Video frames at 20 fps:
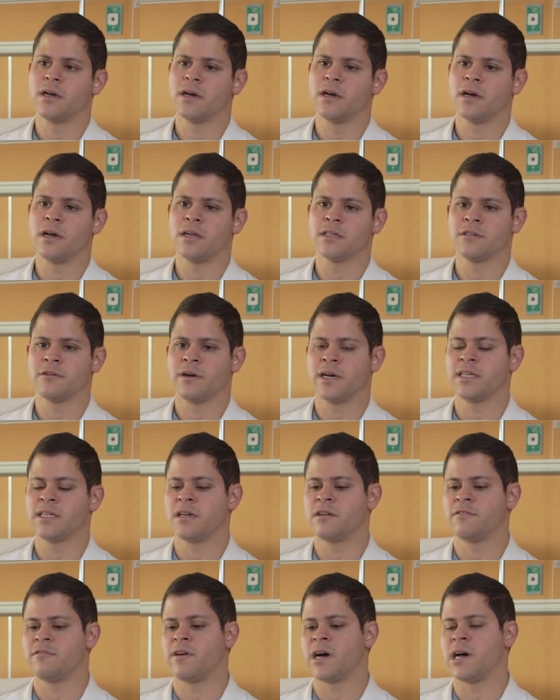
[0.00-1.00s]
uh, to
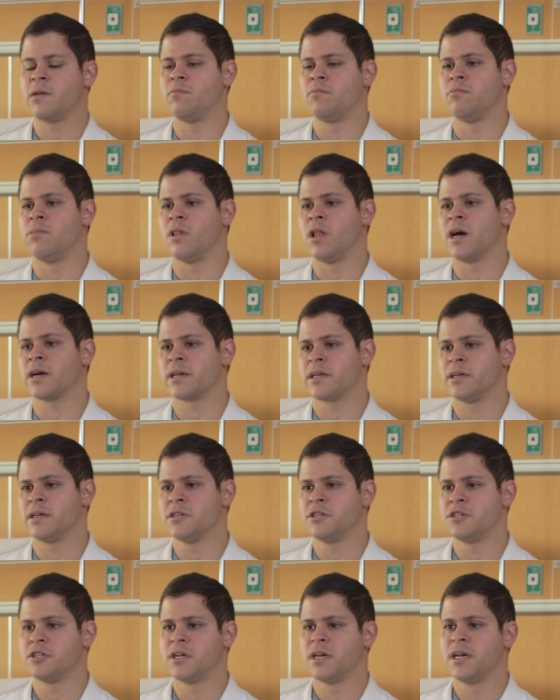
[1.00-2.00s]
identify
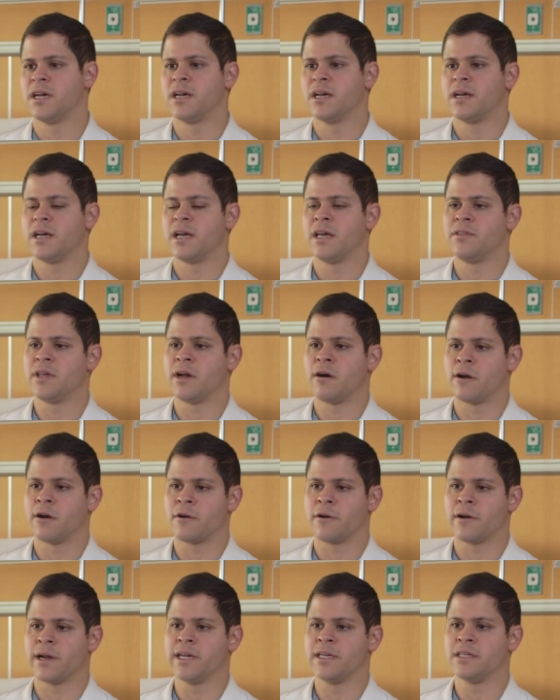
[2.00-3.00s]
blockage in the
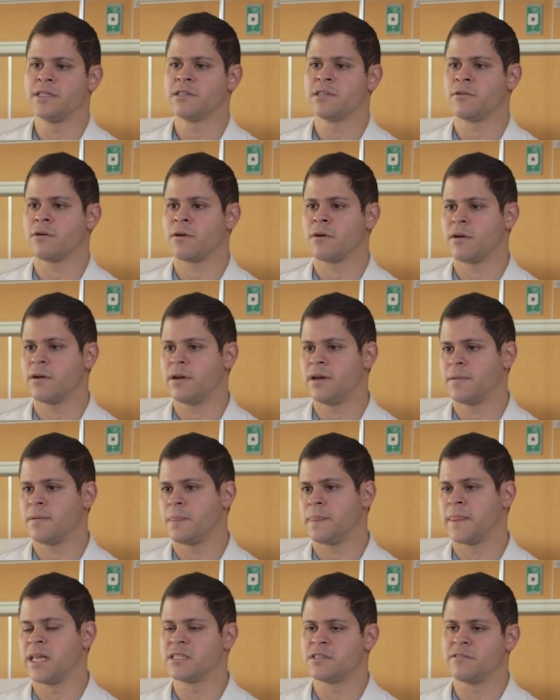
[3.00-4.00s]
arteries or
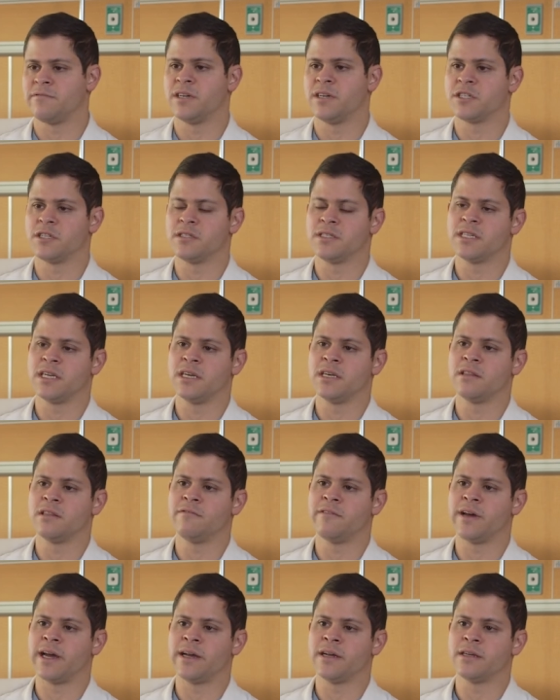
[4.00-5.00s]
insufficiency in the
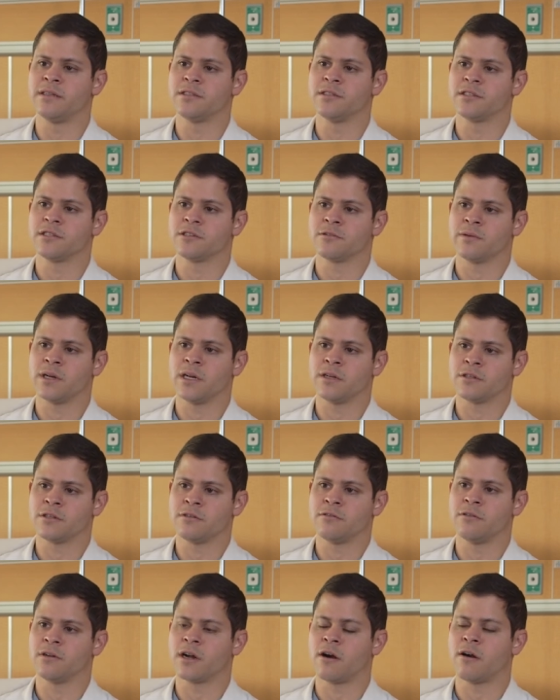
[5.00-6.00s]
veins. We also
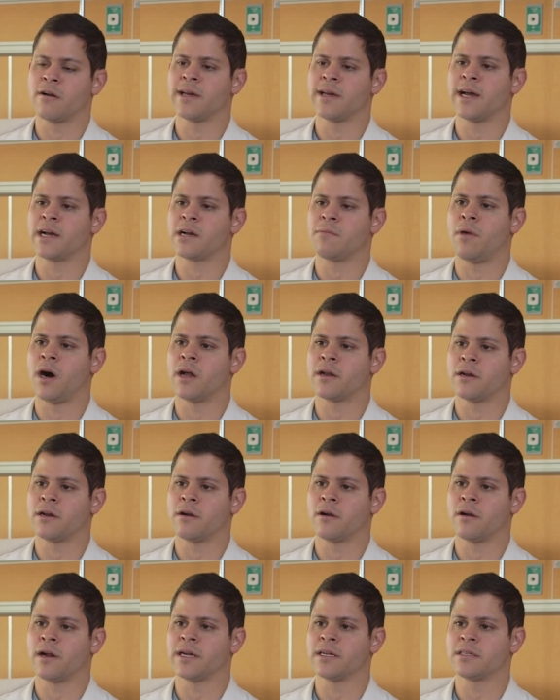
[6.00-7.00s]
do cardiac
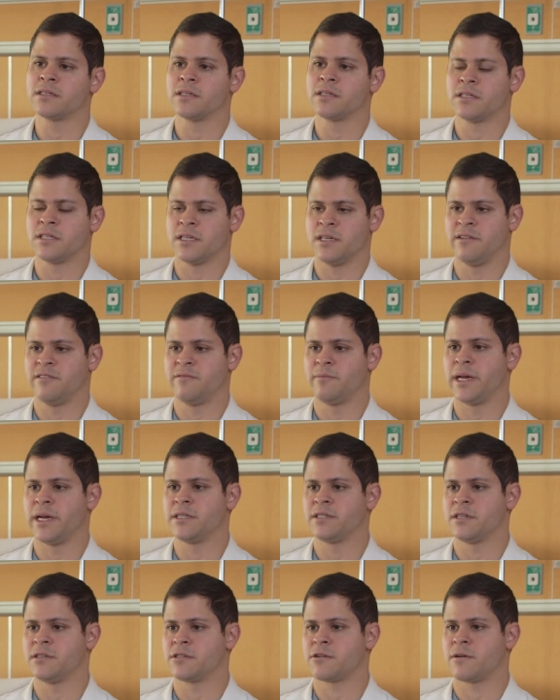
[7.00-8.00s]
monitoring to see if
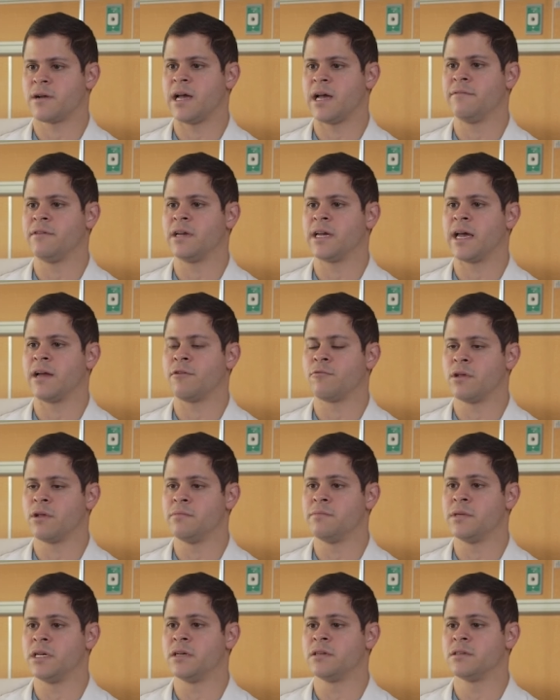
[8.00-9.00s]
patients are having
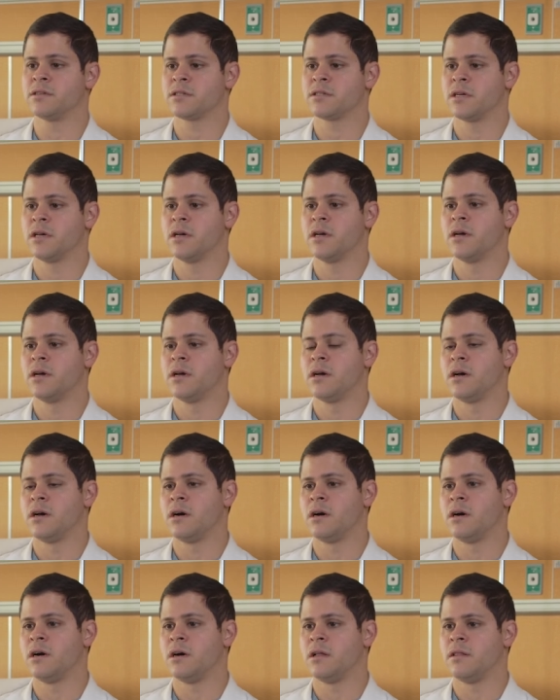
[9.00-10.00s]
arrhythmias
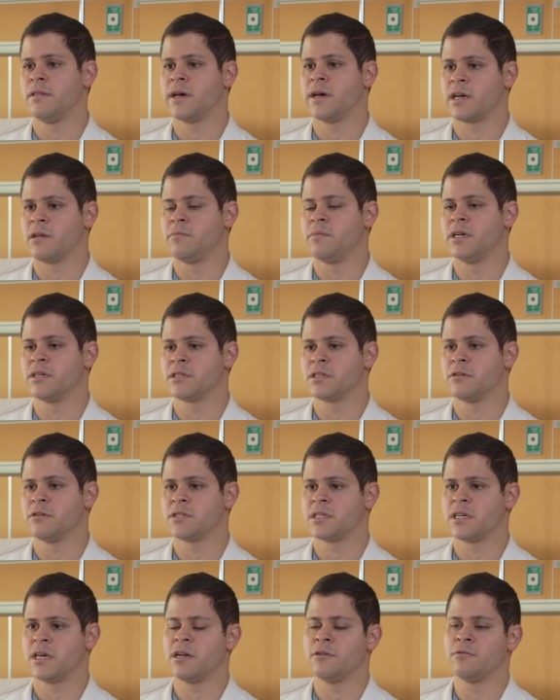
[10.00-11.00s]
uh, that could be
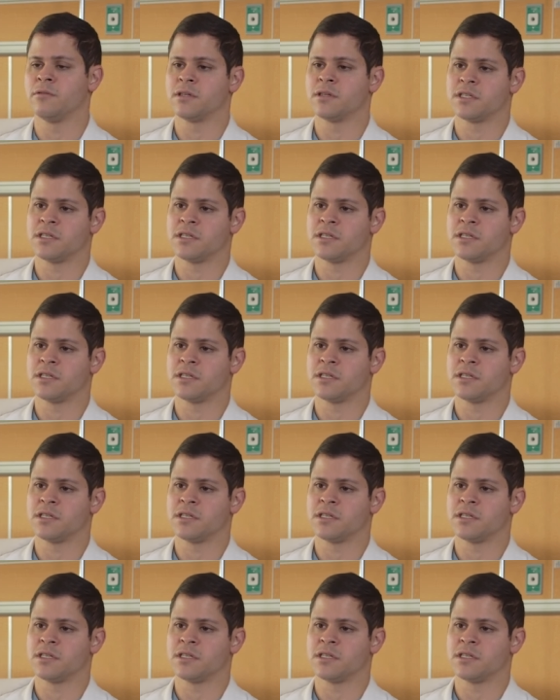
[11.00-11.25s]
associated with